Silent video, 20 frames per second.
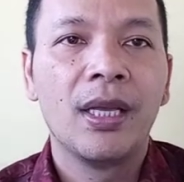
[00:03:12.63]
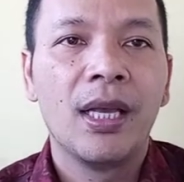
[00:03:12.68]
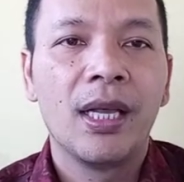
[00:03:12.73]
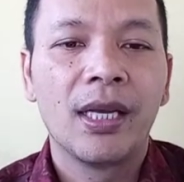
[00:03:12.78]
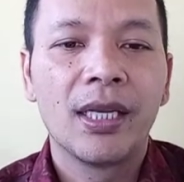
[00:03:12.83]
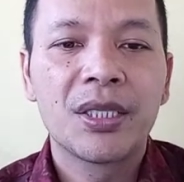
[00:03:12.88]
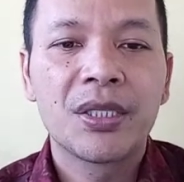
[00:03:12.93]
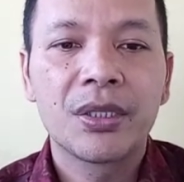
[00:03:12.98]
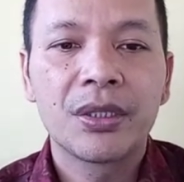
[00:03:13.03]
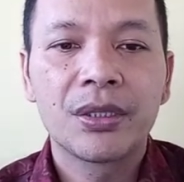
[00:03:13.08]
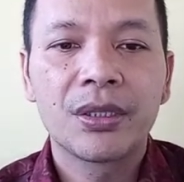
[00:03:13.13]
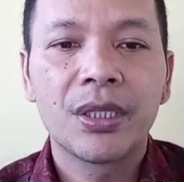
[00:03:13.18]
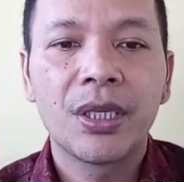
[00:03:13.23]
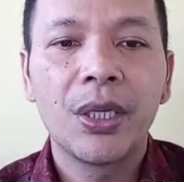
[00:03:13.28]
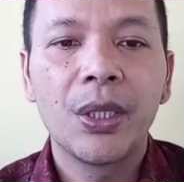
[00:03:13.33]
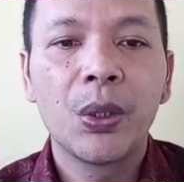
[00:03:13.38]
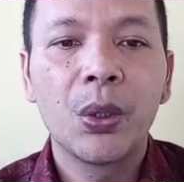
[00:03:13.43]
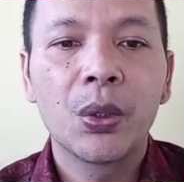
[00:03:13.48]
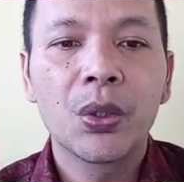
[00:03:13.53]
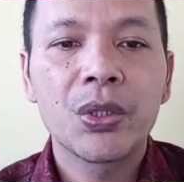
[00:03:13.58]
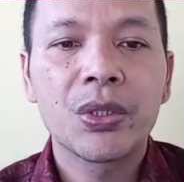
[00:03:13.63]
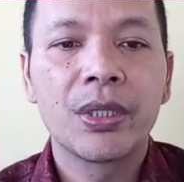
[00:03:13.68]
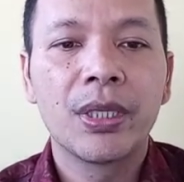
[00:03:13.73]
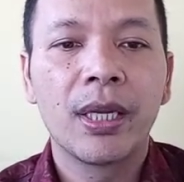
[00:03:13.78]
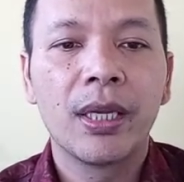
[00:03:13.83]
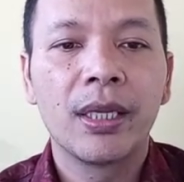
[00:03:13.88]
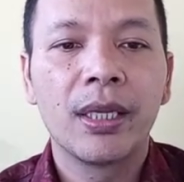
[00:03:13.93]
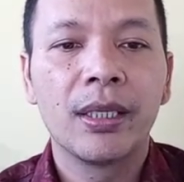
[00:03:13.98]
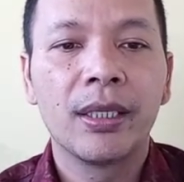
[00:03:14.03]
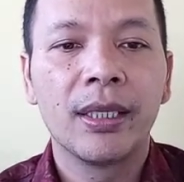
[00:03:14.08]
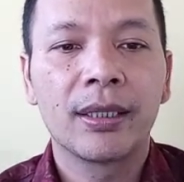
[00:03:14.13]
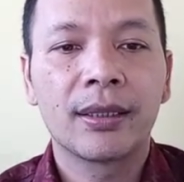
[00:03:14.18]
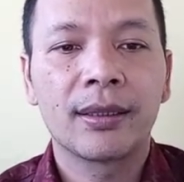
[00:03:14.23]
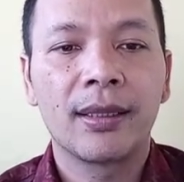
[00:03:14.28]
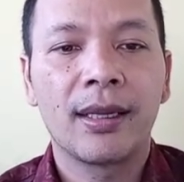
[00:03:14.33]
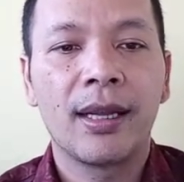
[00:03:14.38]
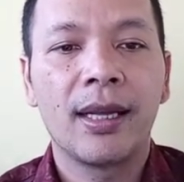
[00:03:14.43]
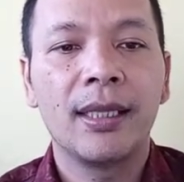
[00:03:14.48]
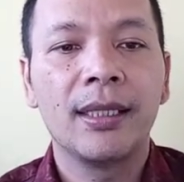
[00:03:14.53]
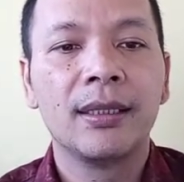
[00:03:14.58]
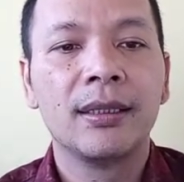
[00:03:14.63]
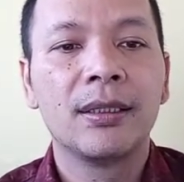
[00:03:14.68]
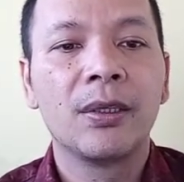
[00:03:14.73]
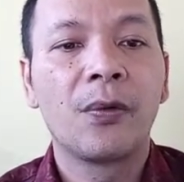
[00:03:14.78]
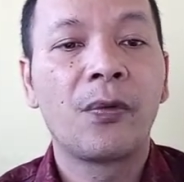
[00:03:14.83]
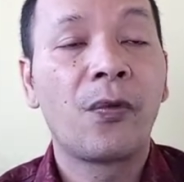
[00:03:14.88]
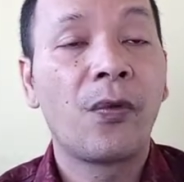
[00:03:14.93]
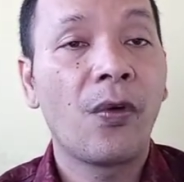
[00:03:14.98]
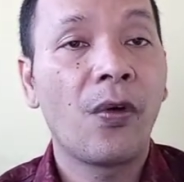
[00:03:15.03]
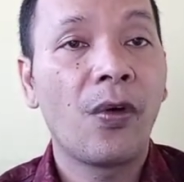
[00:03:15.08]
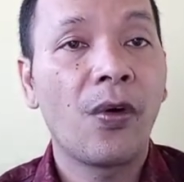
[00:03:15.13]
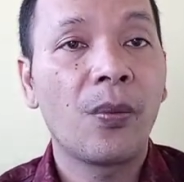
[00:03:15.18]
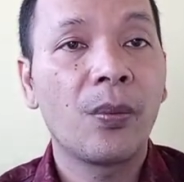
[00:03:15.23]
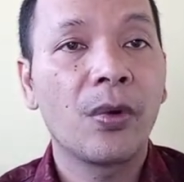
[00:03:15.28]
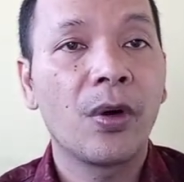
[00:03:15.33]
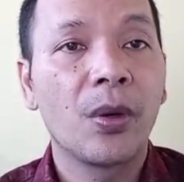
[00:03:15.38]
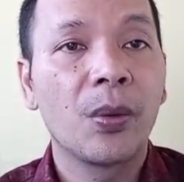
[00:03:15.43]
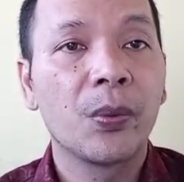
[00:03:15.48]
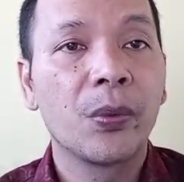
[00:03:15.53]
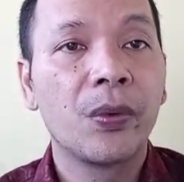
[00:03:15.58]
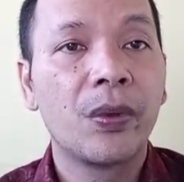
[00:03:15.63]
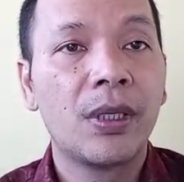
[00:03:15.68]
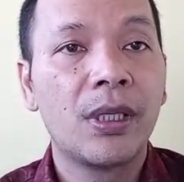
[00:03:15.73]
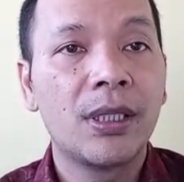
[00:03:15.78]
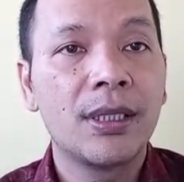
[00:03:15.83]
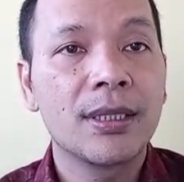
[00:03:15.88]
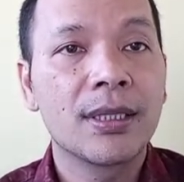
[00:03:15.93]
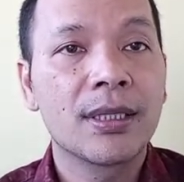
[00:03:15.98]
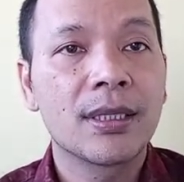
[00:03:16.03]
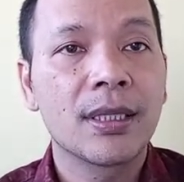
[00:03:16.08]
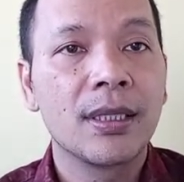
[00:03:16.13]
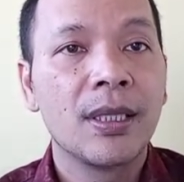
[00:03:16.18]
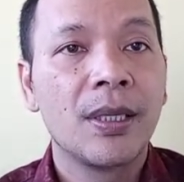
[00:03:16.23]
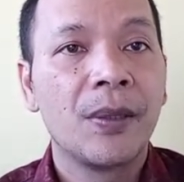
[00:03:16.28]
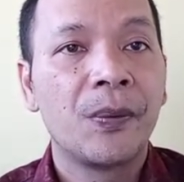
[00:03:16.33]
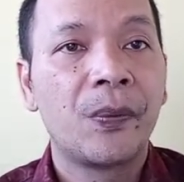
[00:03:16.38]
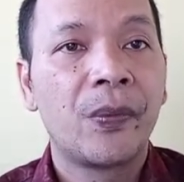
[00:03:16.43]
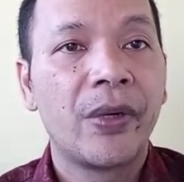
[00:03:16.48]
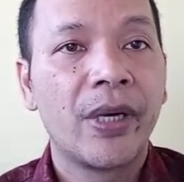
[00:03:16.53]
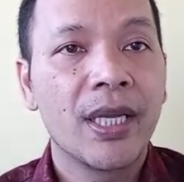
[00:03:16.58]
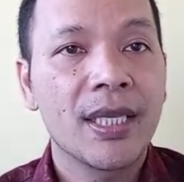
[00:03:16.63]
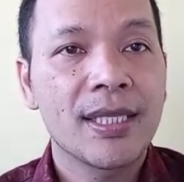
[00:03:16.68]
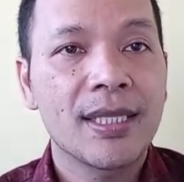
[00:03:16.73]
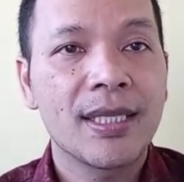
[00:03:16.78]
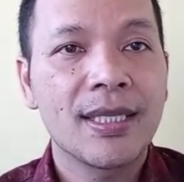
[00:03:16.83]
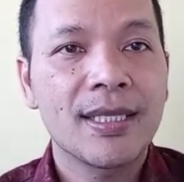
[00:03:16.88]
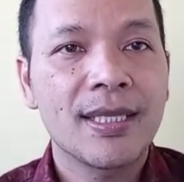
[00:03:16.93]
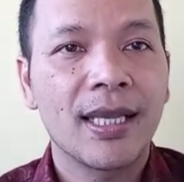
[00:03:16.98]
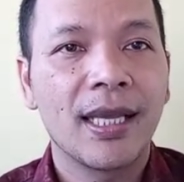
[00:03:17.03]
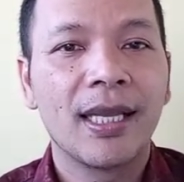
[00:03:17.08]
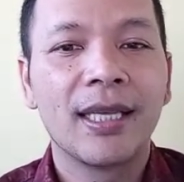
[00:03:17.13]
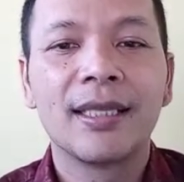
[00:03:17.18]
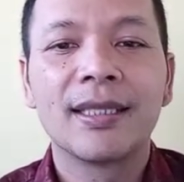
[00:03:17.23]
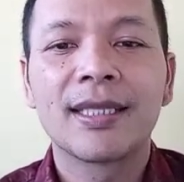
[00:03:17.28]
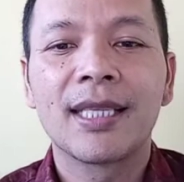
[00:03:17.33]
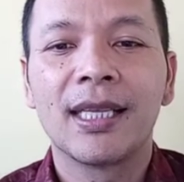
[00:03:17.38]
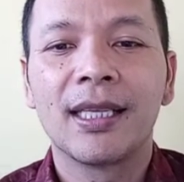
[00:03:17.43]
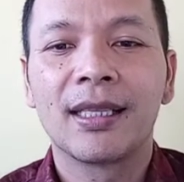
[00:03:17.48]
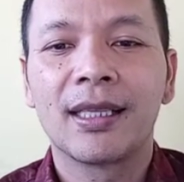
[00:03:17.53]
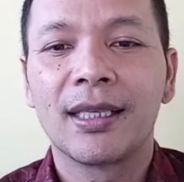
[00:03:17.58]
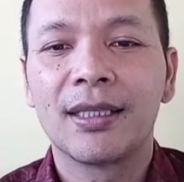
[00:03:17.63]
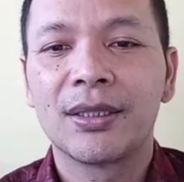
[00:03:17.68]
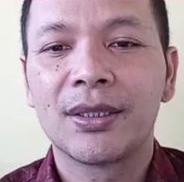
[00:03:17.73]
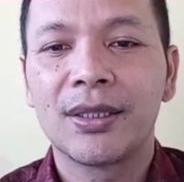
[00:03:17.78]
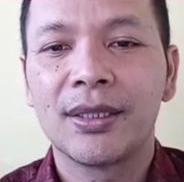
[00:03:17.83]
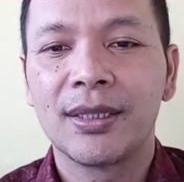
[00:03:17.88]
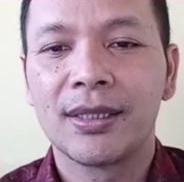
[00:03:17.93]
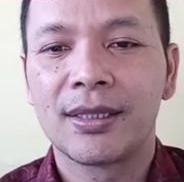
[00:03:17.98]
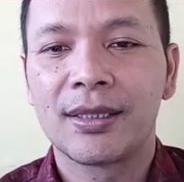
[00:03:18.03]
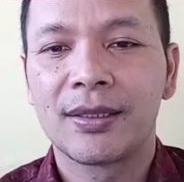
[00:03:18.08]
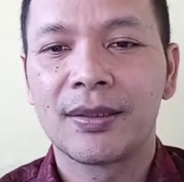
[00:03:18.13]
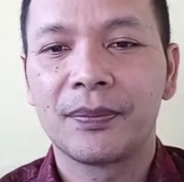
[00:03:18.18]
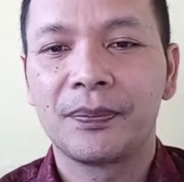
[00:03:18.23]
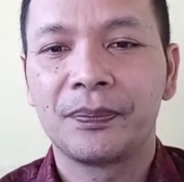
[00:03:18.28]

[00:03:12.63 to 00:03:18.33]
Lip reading: Researchers use the data in the form of words, phrases, and sentences.